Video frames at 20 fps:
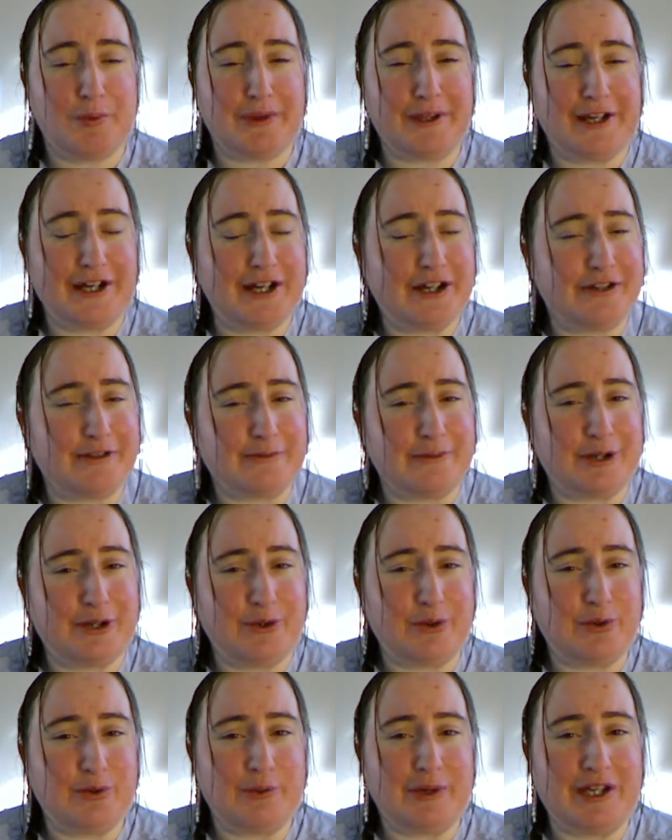plan on my
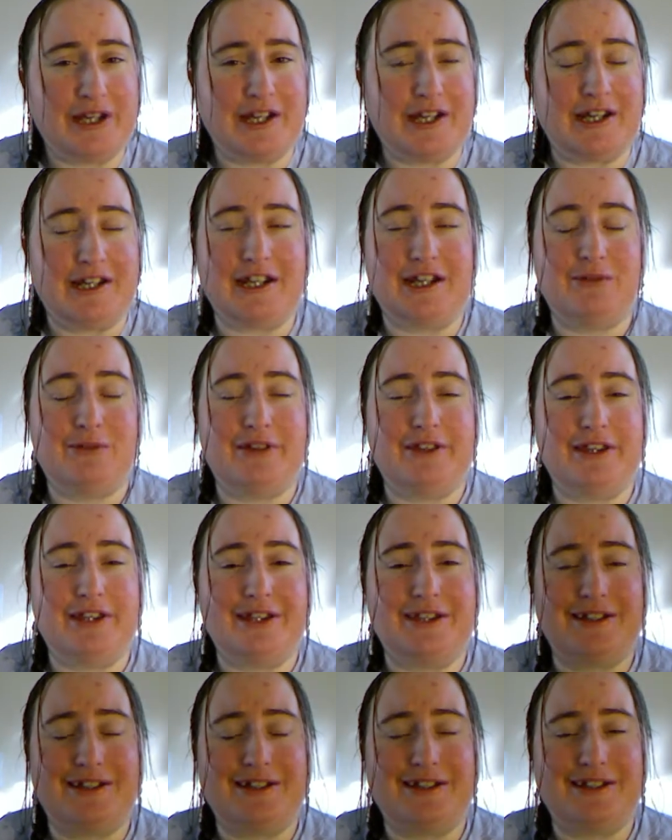whole week and everything
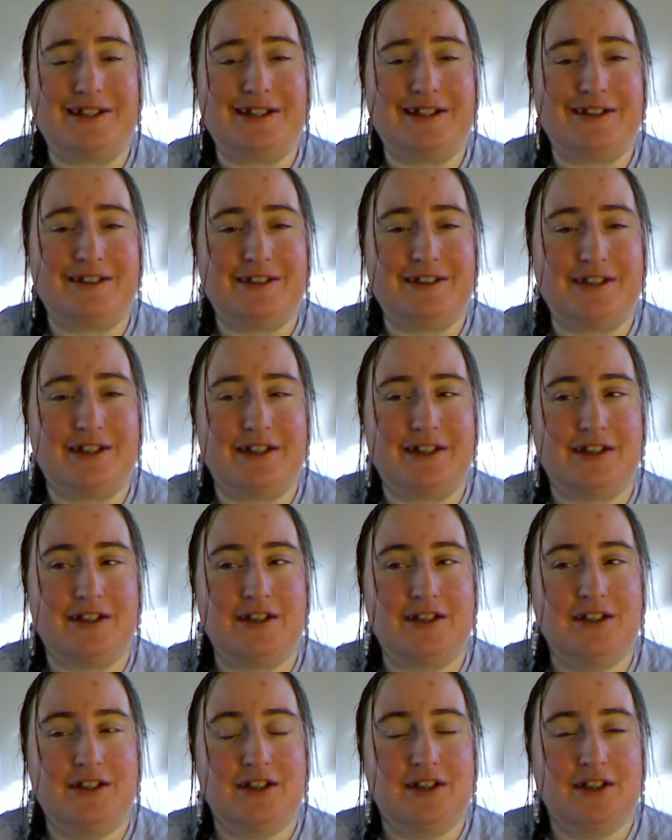like that, and then
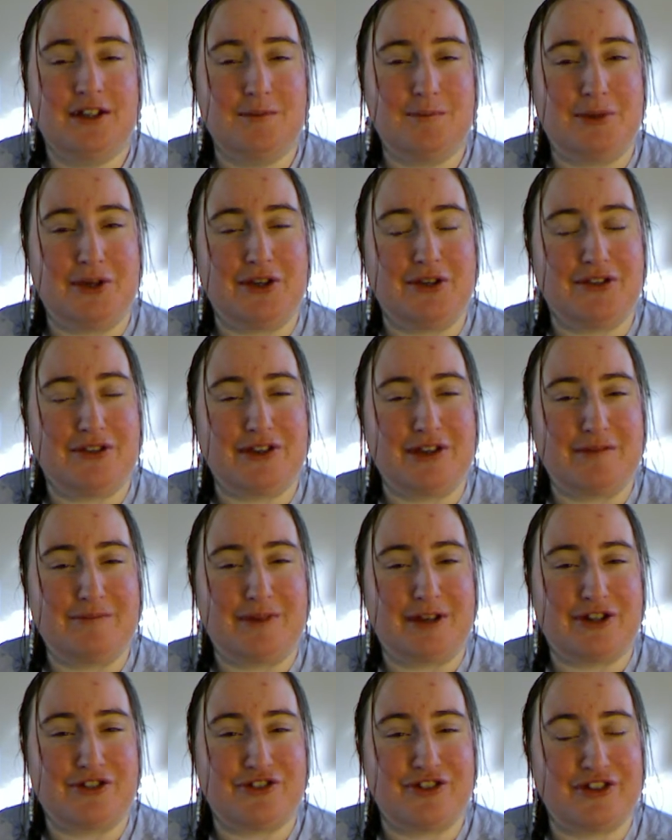because I'm
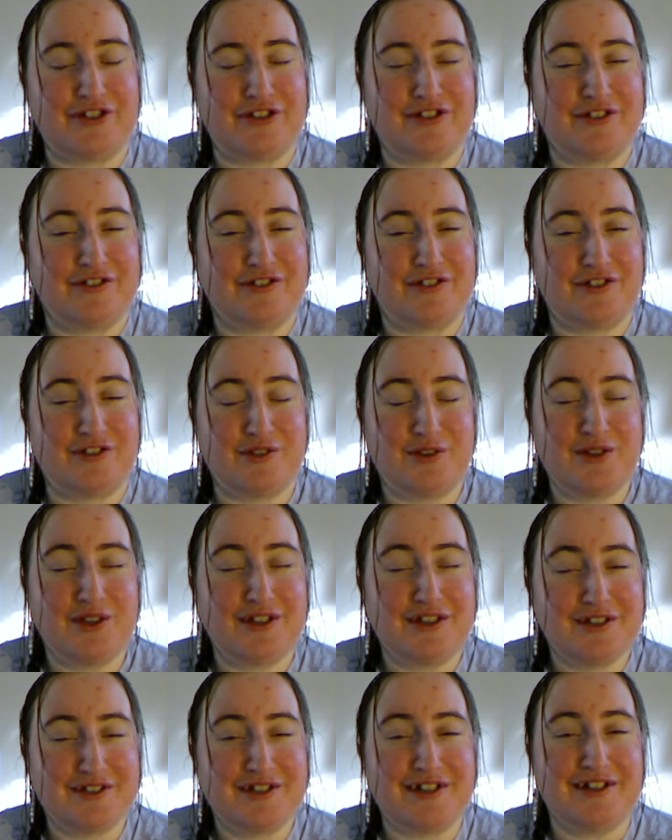actually
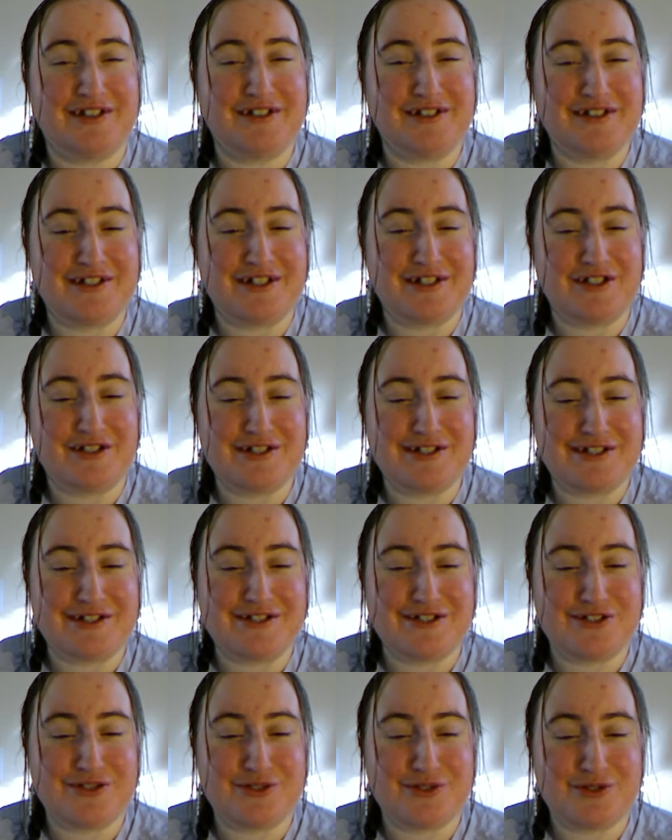slowly starting to get
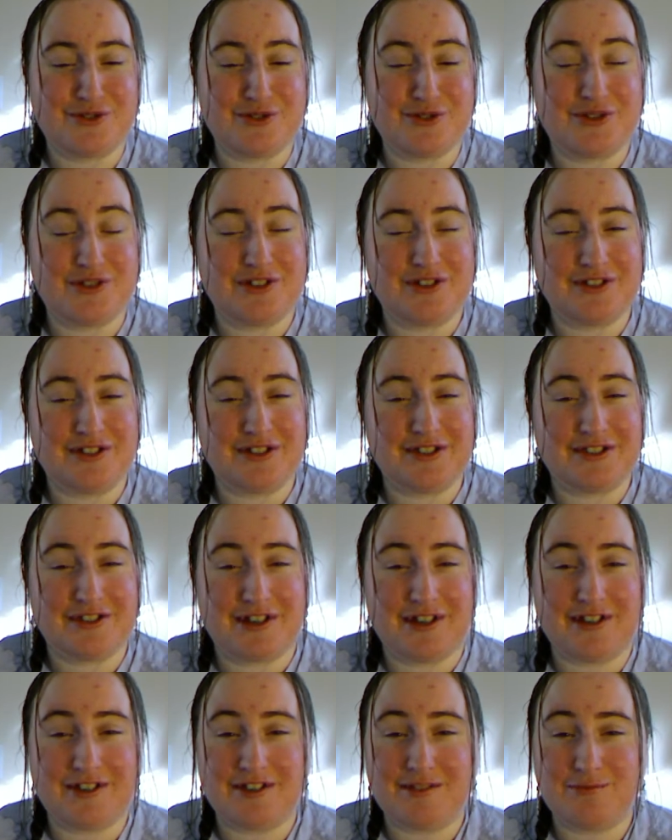addicted to these
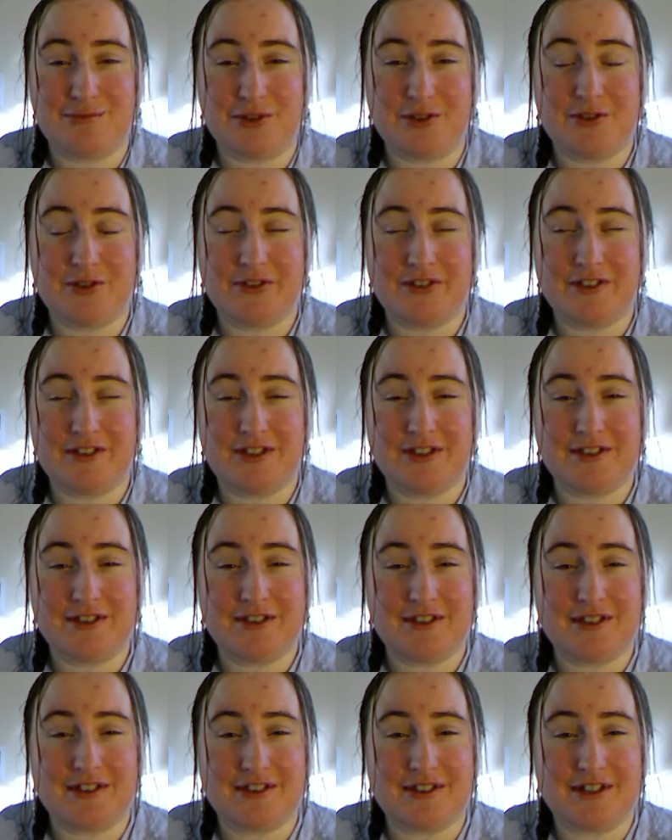sites and blogs and things
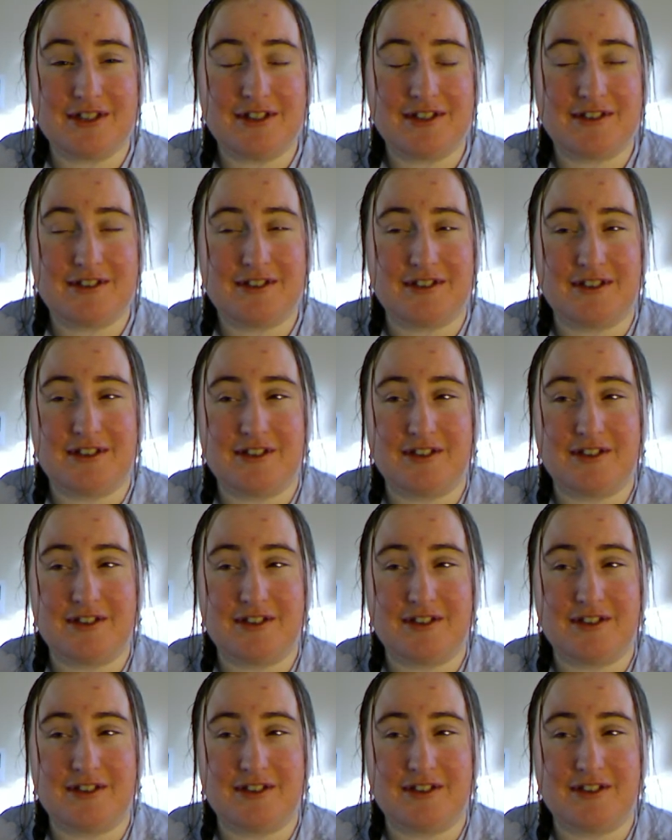like that,